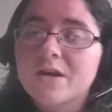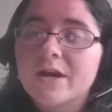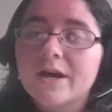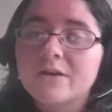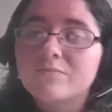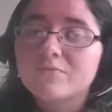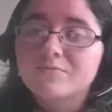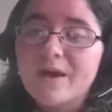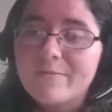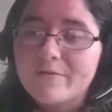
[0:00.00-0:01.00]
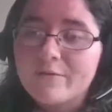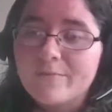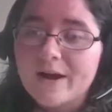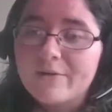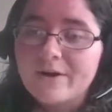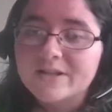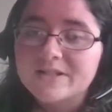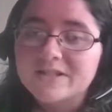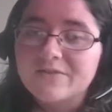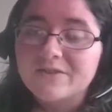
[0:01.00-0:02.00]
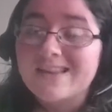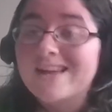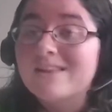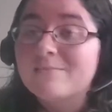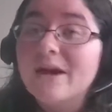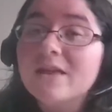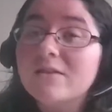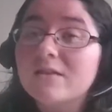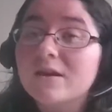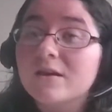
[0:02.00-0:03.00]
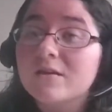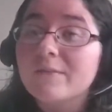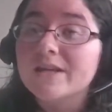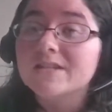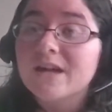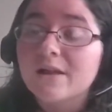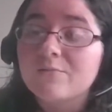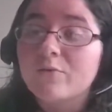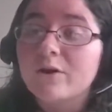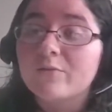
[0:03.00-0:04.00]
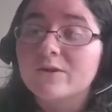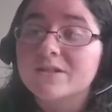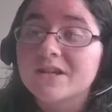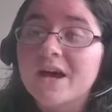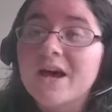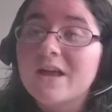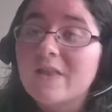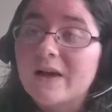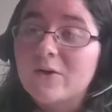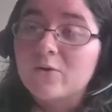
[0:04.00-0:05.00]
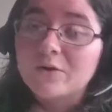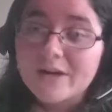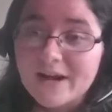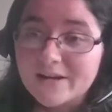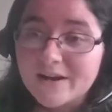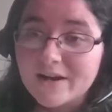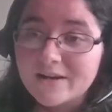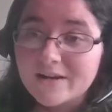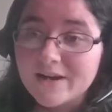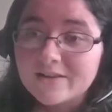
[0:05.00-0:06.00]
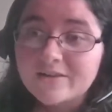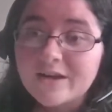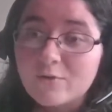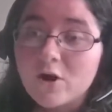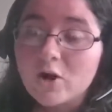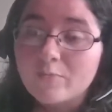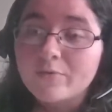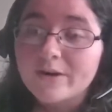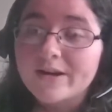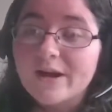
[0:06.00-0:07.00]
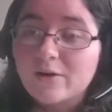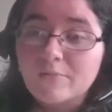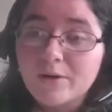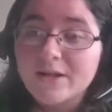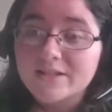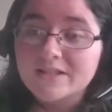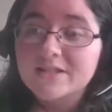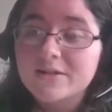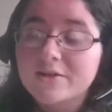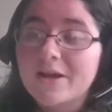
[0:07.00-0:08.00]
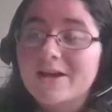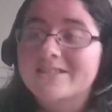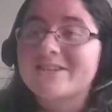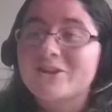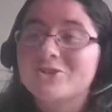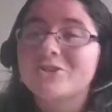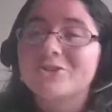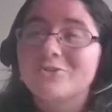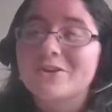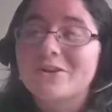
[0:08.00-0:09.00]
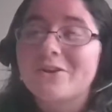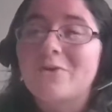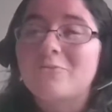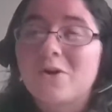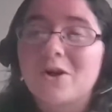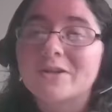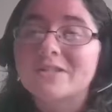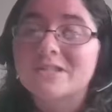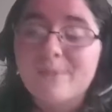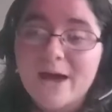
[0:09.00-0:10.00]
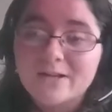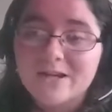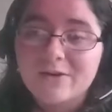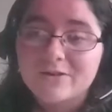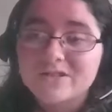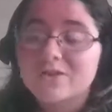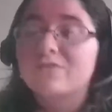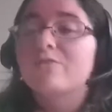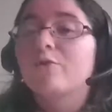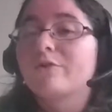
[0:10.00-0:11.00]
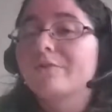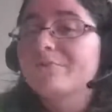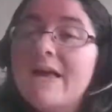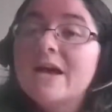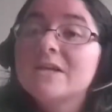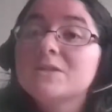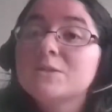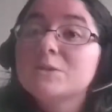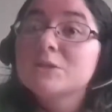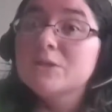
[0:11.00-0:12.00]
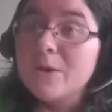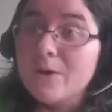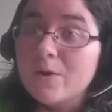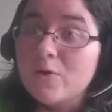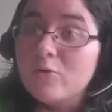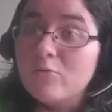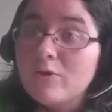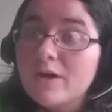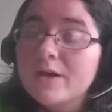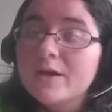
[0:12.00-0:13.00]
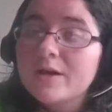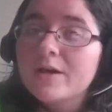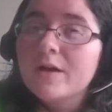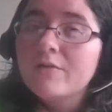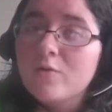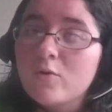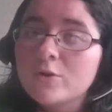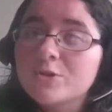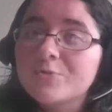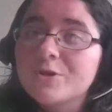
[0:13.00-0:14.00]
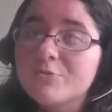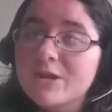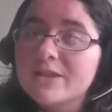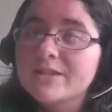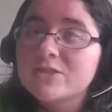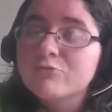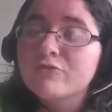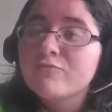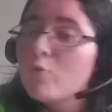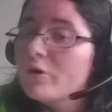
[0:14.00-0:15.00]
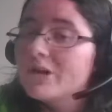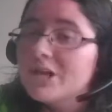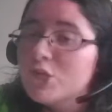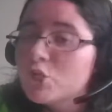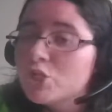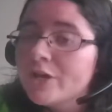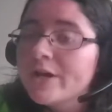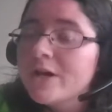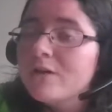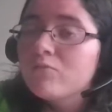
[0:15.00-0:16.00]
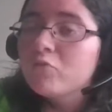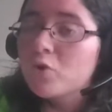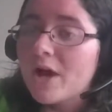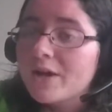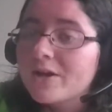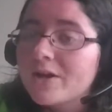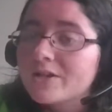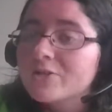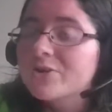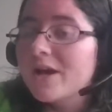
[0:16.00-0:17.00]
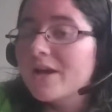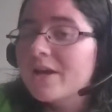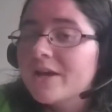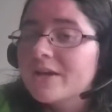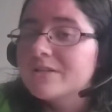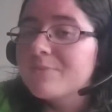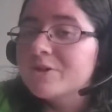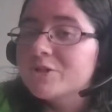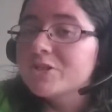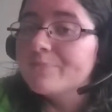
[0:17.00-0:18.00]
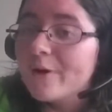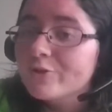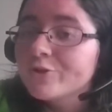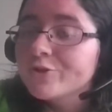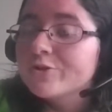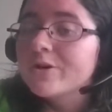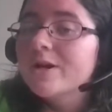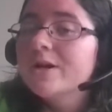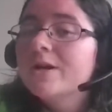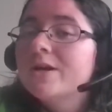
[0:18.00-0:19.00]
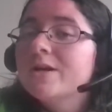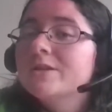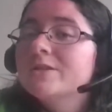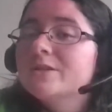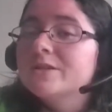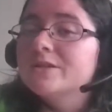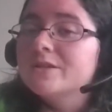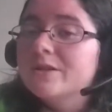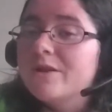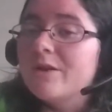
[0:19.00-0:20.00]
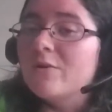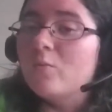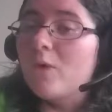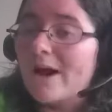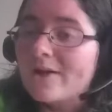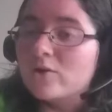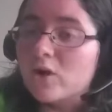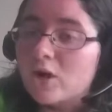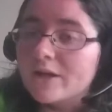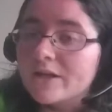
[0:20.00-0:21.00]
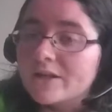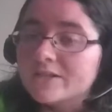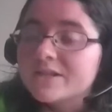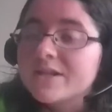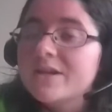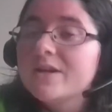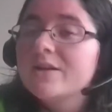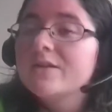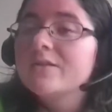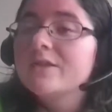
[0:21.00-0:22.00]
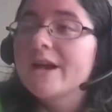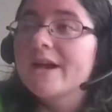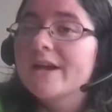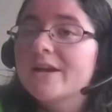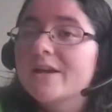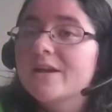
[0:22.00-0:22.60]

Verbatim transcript: and pay per view buy rates and stuff like that. And the main thing, the main selling point was that good old 9.99 that they were harpering down our butts, like essentially during, you know, Raw and SmackDown and so forth. So, of course, when you get this sort of more niche product, you're not going to get as much exposure to, you know, a wider audience than,